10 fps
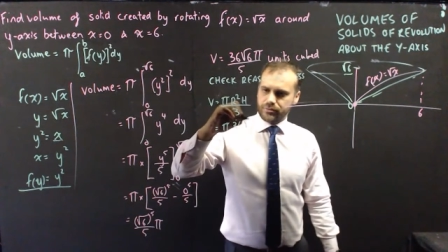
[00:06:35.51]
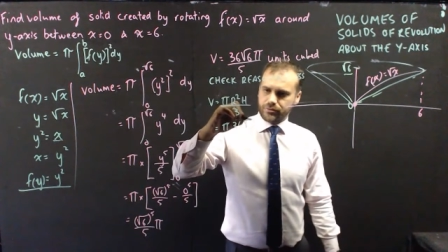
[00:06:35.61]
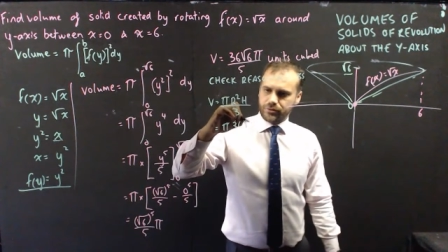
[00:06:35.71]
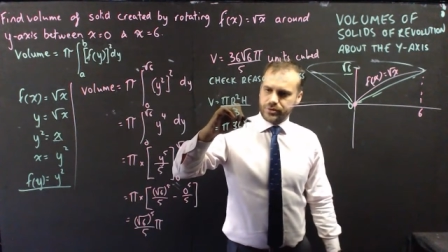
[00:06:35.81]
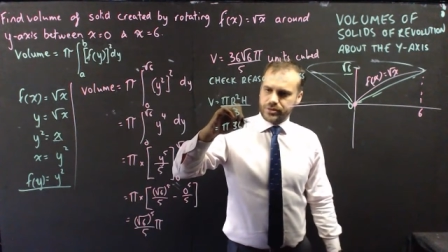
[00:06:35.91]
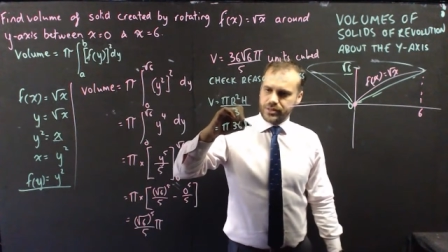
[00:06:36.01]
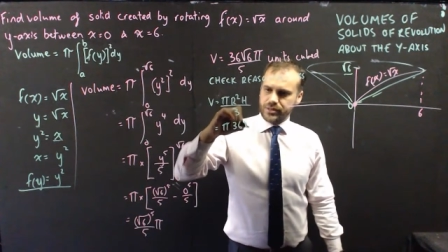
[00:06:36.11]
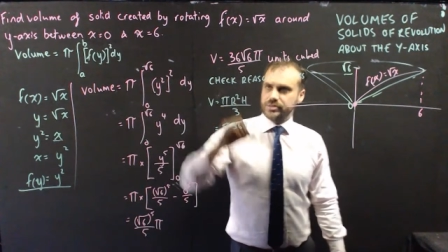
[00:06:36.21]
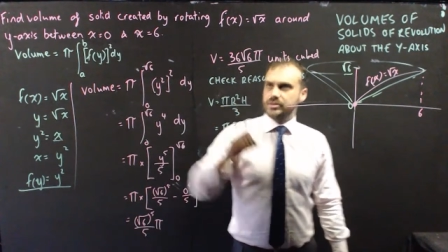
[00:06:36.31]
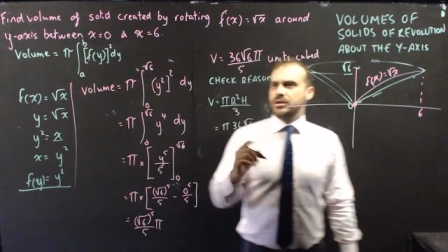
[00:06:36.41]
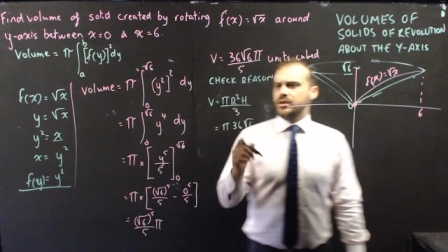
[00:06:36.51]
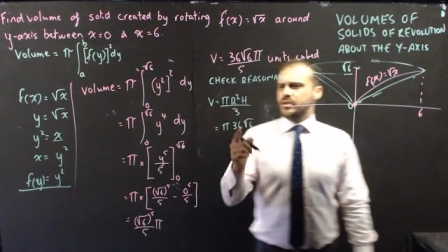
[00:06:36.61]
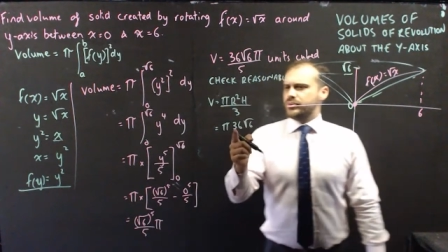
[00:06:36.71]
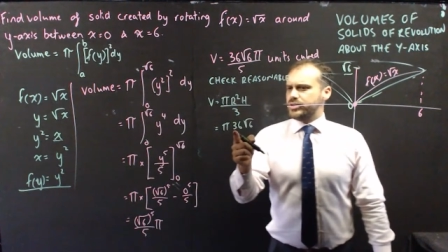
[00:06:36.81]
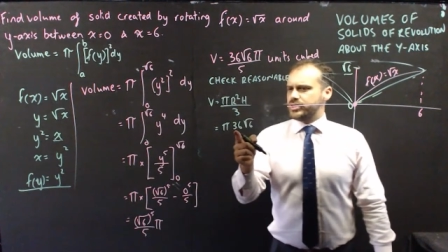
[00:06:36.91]
Root 6.
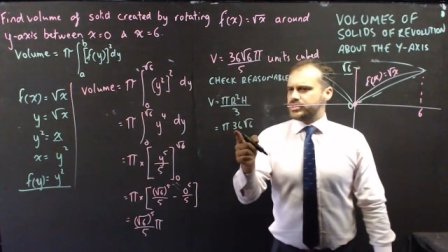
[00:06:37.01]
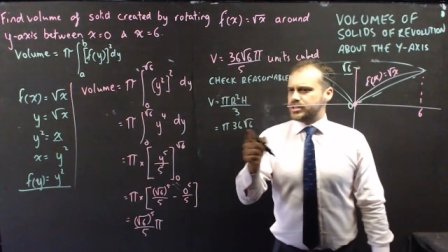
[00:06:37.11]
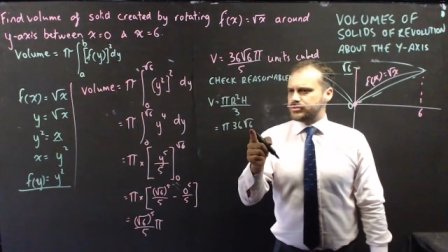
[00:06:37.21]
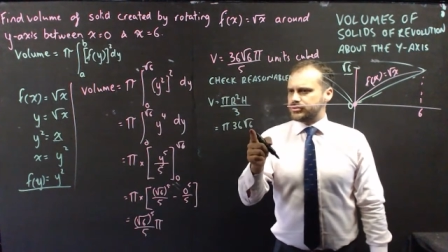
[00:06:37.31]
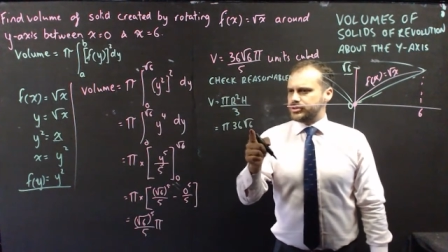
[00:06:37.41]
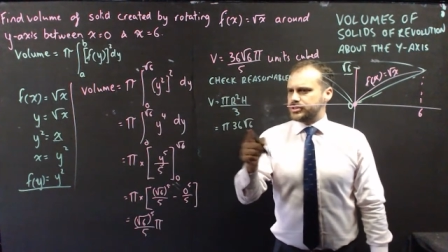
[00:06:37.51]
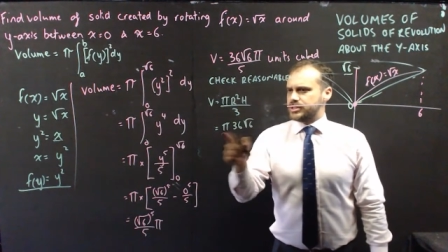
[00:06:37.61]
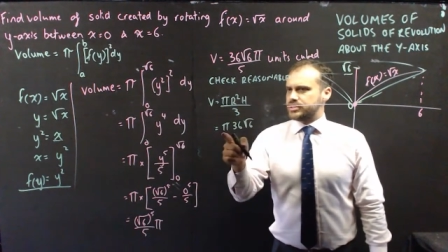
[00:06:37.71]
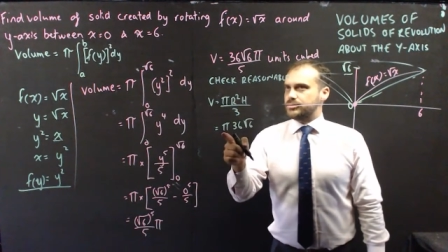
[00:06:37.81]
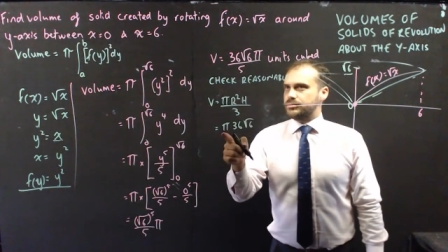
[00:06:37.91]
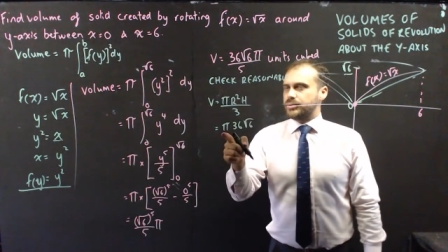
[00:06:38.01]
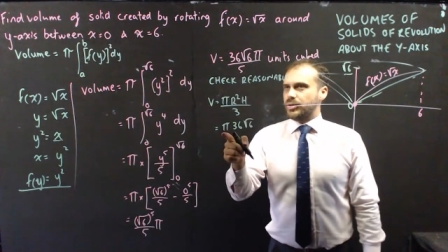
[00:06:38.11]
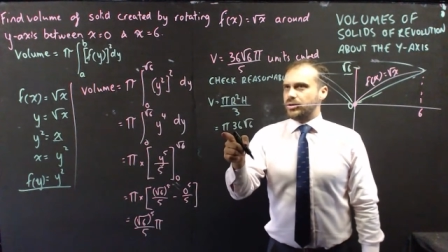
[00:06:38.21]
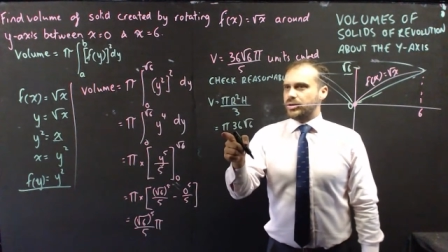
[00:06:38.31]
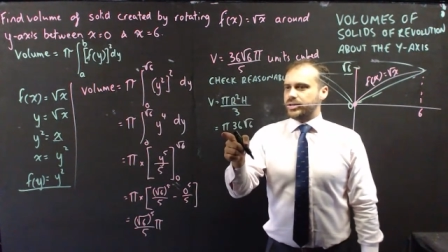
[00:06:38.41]
36 root 6
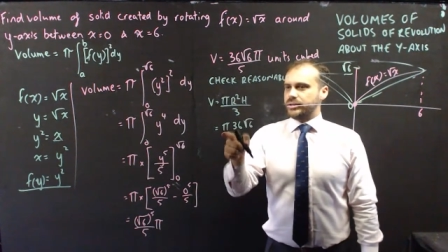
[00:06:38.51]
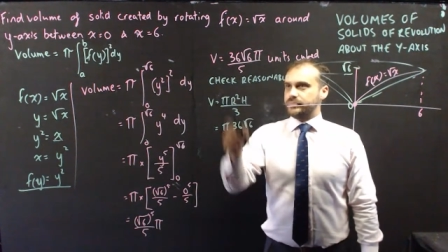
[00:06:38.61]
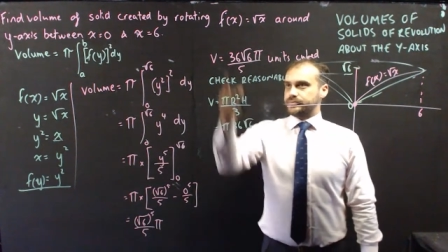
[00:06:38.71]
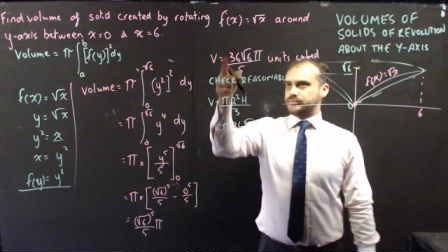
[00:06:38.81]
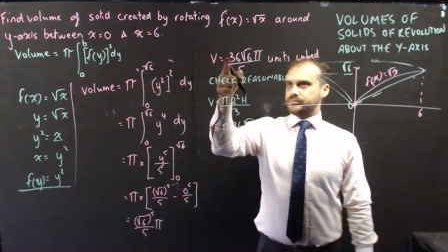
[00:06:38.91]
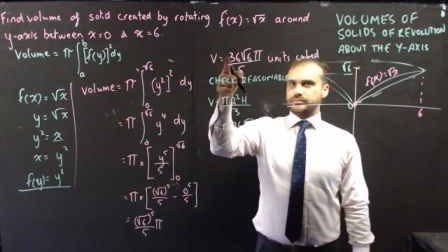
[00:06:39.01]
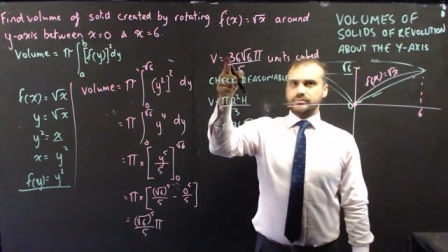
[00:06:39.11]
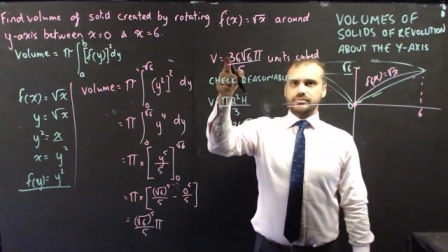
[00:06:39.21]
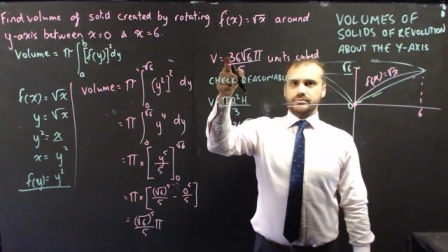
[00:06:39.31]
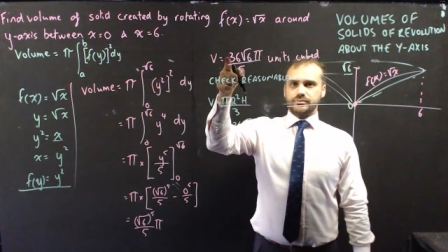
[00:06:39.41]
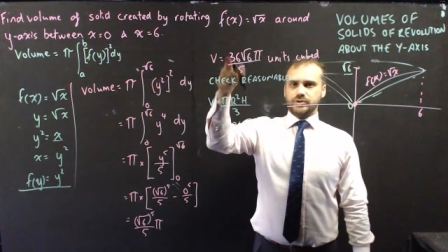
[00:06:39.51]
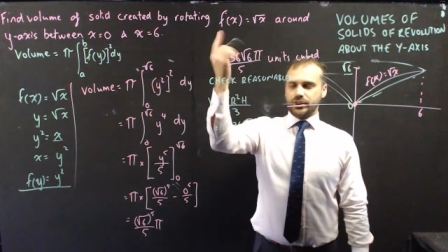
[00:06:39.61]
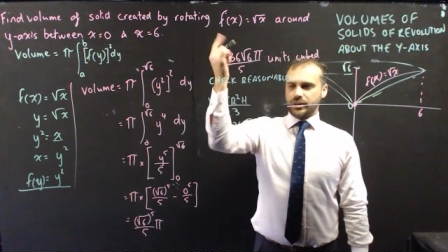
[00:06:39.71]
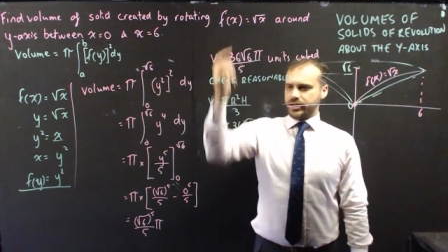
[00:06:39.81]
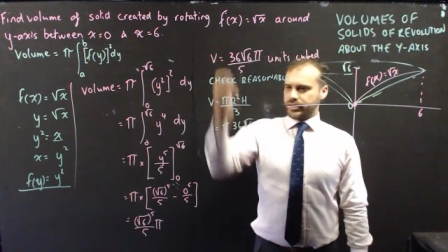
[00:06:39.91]
high,
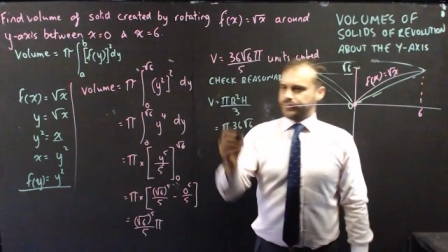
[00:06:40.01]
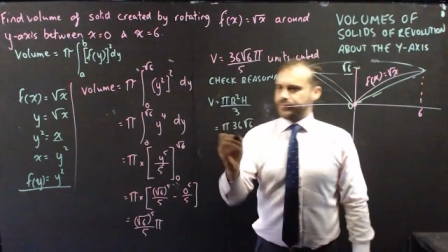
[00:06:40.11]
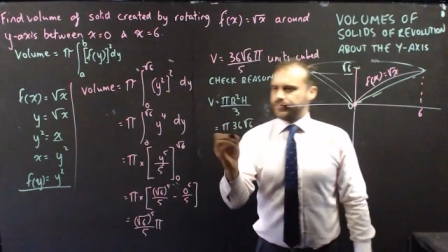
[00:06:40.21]
check that out.